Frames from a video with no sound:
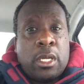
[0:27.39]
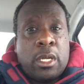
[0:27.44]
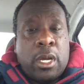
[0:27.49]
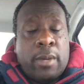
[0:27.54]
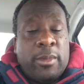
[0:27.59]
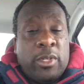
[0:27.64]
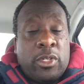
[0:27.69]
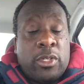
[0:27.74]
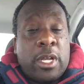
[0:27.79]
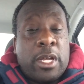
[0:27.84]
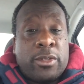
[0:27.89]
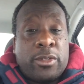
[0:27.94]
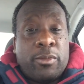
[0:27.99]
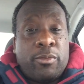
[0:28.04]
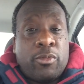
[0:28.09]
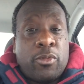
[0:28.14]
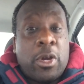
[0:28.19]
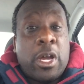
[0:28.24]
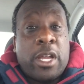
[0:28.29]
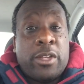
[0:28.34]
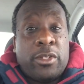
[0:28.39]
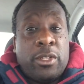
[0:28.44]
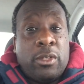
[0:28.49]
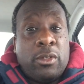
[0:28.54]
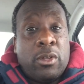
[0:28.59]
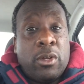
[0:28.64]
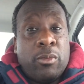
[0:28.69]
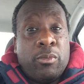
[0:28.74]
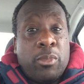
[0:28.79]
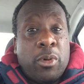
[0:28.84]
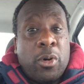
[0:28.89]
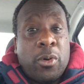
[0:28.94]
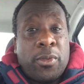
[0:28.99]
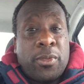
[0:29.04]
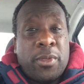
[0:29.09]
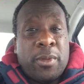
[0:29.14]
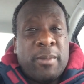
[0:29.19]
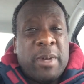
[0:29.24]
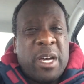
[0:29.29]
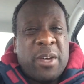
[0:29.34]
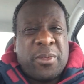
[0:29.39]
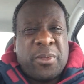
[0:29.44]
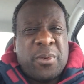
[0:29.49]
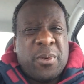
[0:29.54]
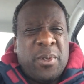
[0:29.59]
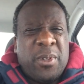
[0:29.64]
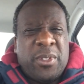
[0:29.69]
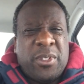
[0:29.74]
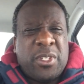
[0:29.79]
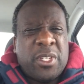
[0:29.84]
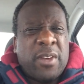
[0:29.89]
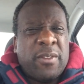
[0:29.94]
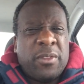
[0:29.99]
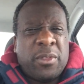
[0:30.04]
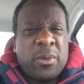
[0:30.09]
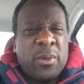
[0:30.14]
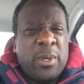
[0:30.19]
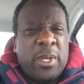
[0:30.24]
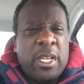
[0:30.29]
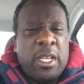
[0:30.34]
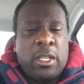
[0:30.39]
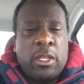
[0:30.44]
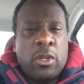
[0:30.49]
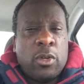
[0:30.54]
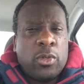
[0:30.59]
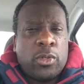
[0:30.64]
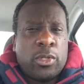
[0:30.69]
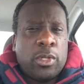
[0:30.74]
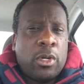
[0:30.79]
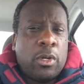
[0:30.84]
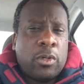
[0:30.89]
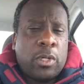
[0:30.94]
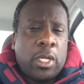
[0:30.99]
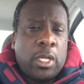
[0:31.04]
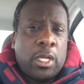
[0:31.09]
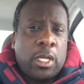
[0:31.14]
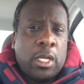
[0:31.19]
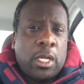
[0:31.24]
I mean, it's not surprising. They're both about 37, 38 years old.